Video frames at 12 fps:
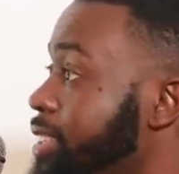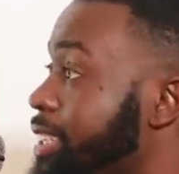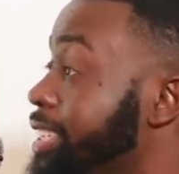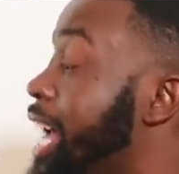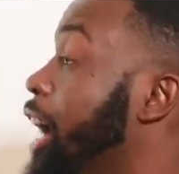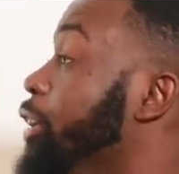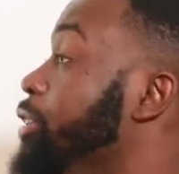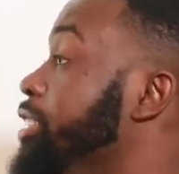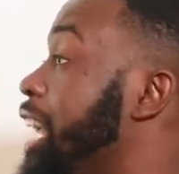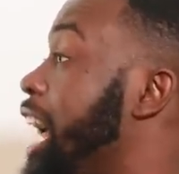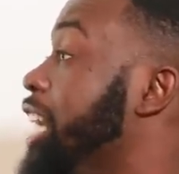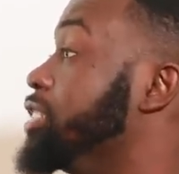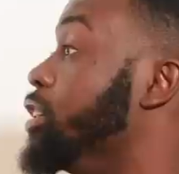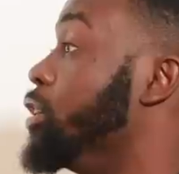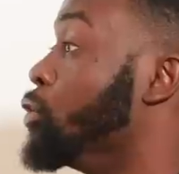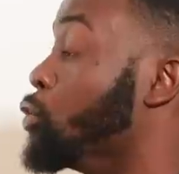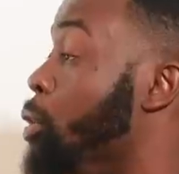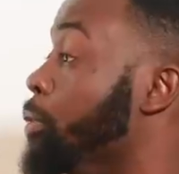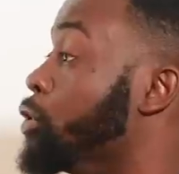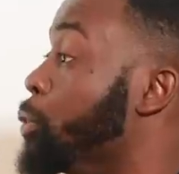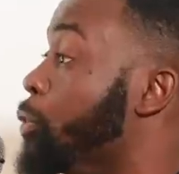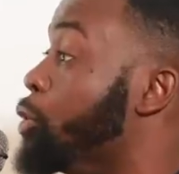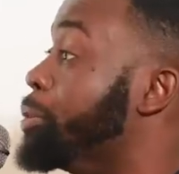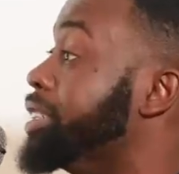now you ask a woman, group
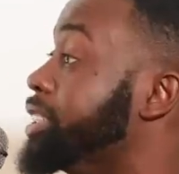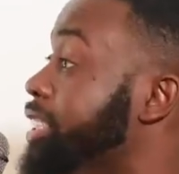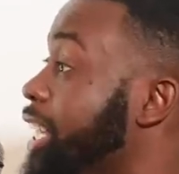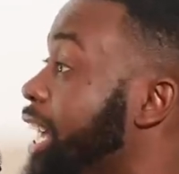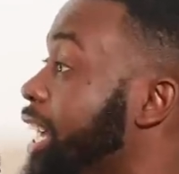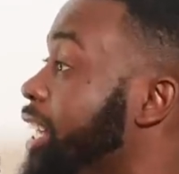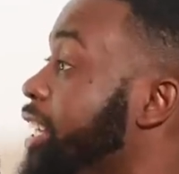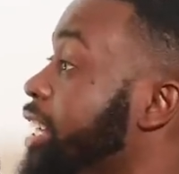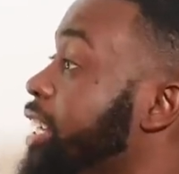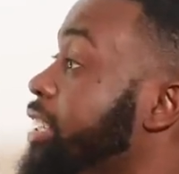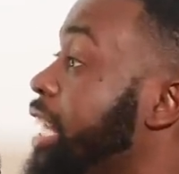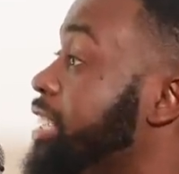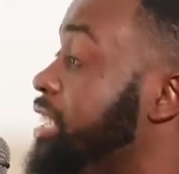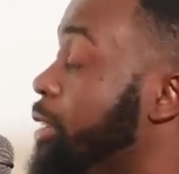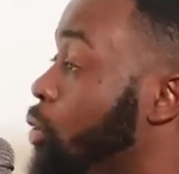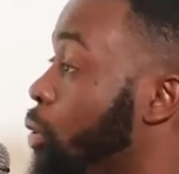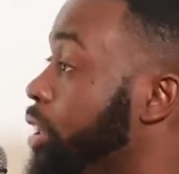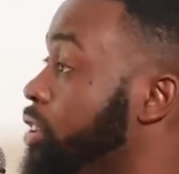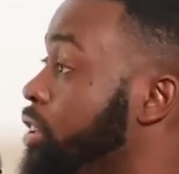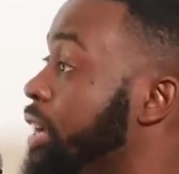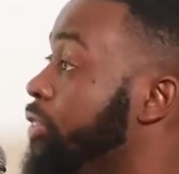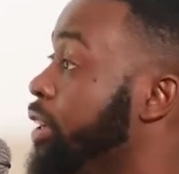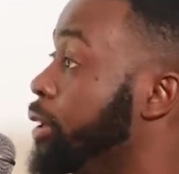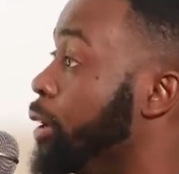of women today that same question. You
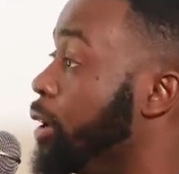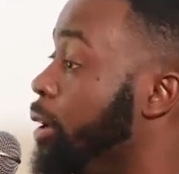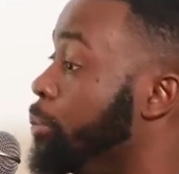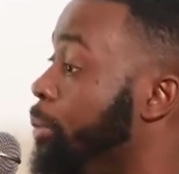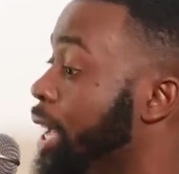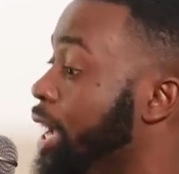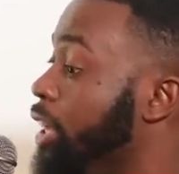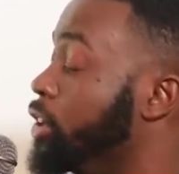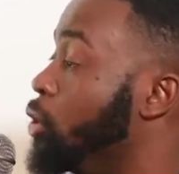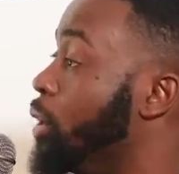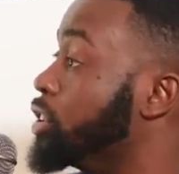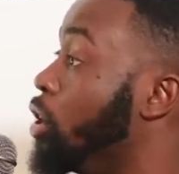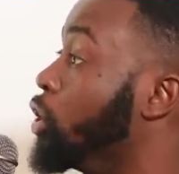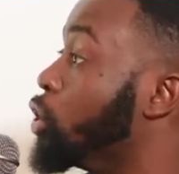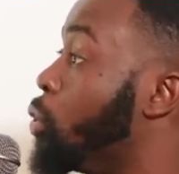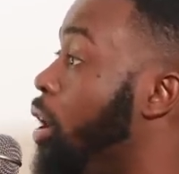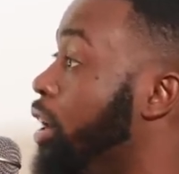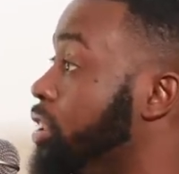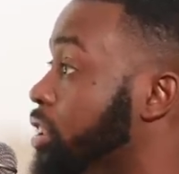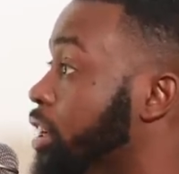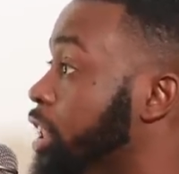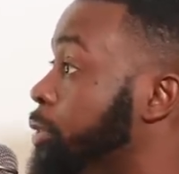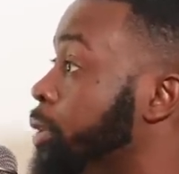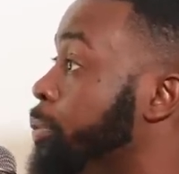have a uh, man who has all the qualities in a
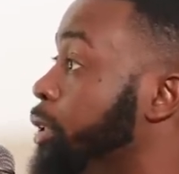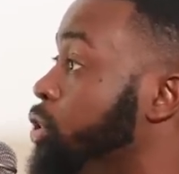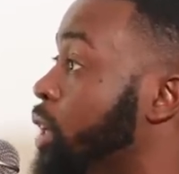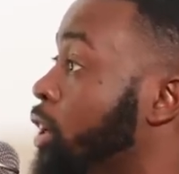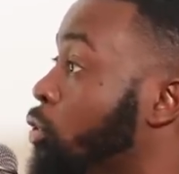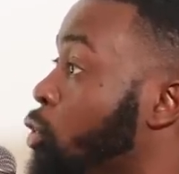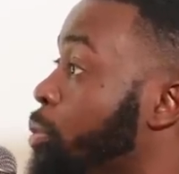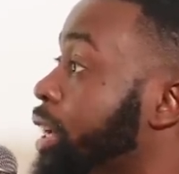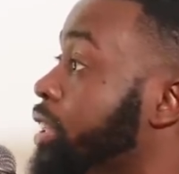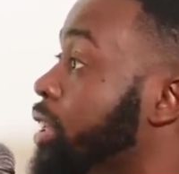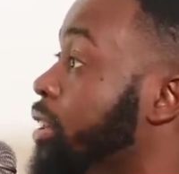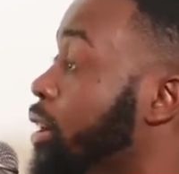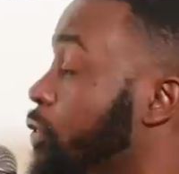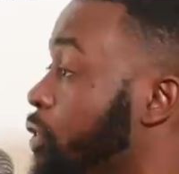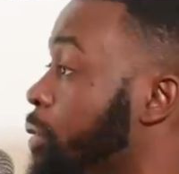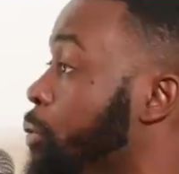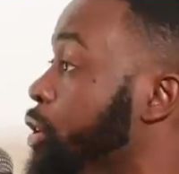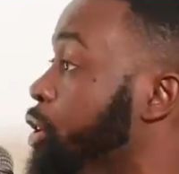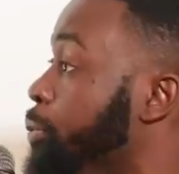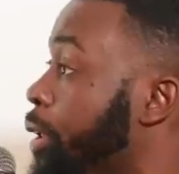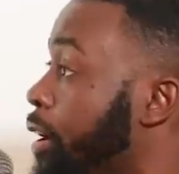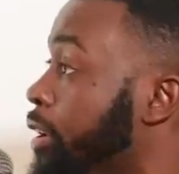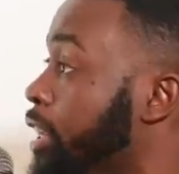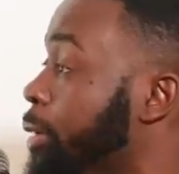husband, but you had no romantic love for him. Would you
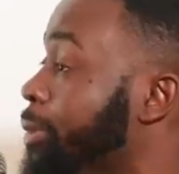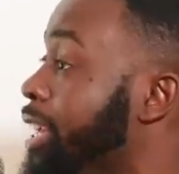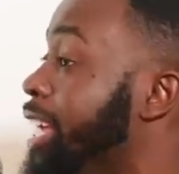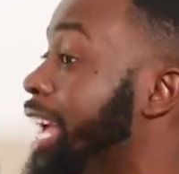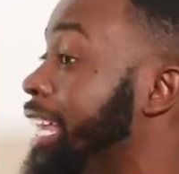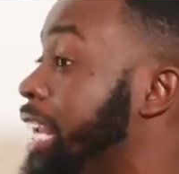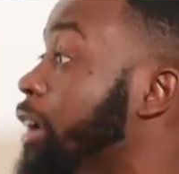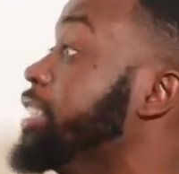marry them? And now